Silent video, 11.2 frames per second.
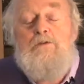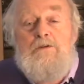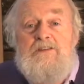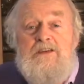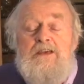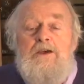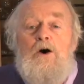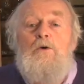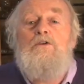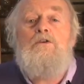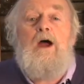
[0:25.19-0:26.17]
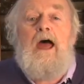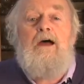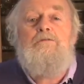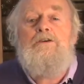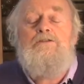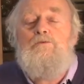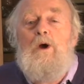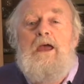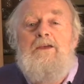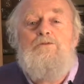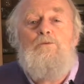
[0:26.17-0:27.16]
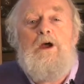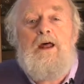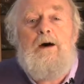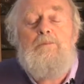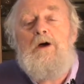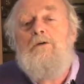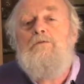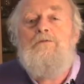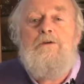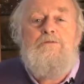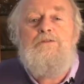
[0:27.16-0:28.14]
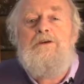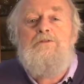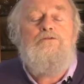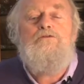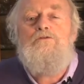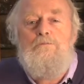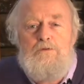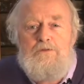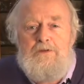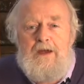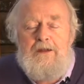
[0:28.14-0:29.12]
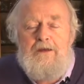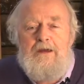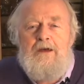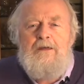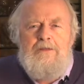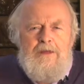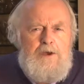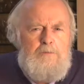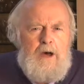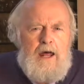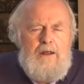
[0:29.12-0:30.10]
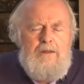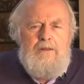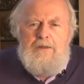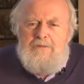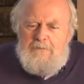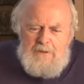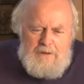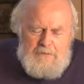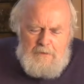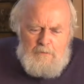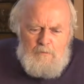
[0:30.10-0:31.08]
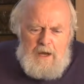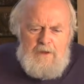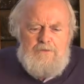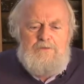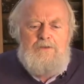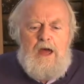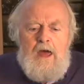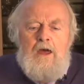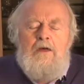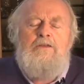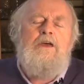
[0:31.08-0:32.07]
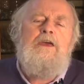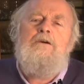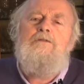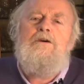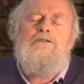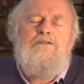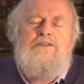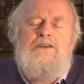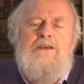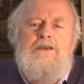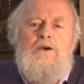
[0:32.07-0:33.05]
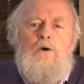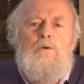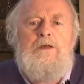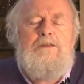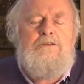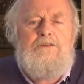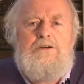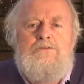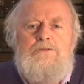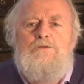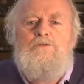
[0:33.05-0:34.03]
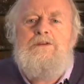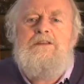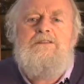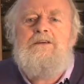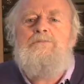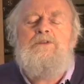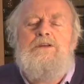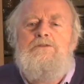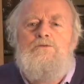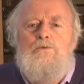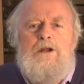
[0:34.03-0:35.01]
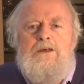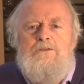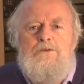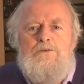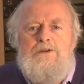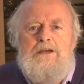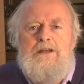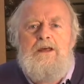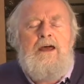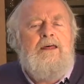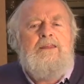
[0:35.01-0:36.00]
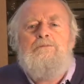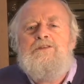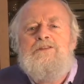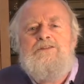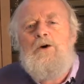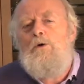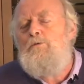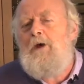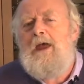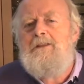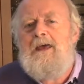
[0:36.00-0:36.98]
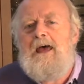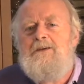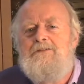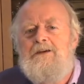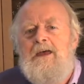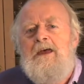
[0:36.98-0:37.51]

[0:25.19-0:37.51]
you're a CEO, your average wage went up 52%. Think about it. That's outrageous. Think of a CEO in this country who did something in 2013 that was so fantastic